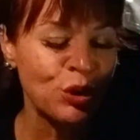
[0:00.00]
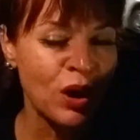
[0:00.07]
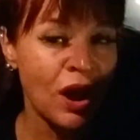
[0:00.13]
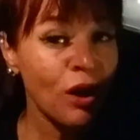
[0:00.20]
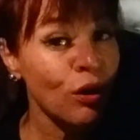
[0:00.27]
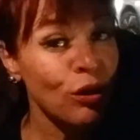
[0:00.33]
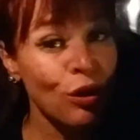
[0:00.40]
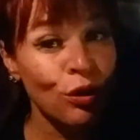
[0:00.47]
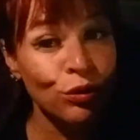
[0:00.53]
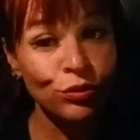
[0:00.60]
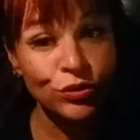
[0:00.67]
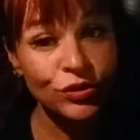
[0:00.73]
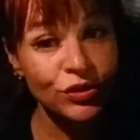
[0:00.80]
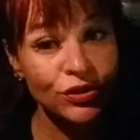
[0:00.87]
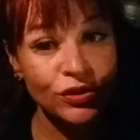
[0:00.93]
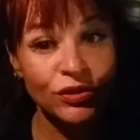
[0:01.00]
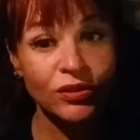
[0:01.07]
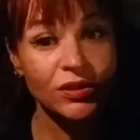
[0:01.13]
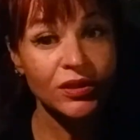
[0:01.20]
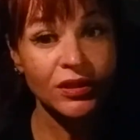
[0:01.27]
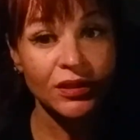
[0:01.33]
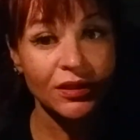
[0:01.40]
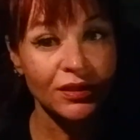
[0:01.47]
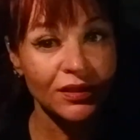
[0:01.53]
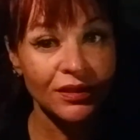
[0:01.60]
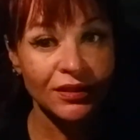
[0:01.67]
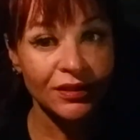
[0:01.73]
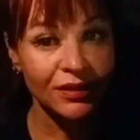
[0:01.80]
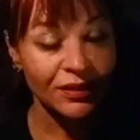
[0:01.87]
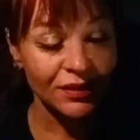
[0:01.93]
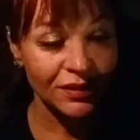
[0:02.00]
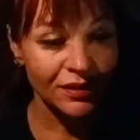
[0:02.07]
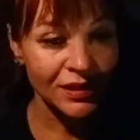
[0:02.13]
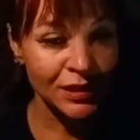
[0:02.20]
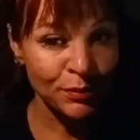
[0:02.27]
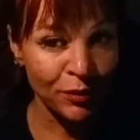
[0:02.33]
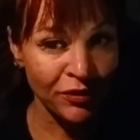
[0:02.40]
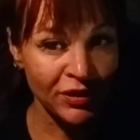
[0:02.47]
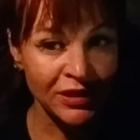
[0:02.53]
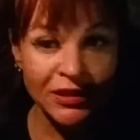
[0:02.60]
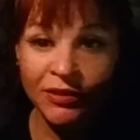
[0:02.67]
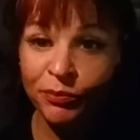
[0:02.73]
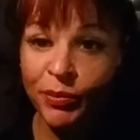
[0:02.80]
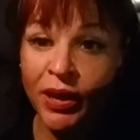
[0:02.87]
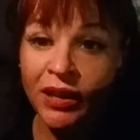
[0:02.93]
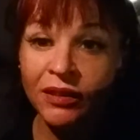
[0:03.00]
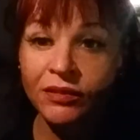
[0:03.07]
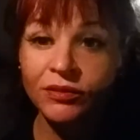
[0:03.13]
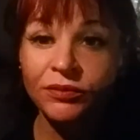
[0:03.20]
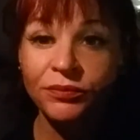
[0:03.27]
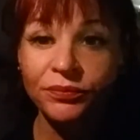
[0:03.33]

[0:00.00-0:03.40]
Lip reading: how close some of us have been.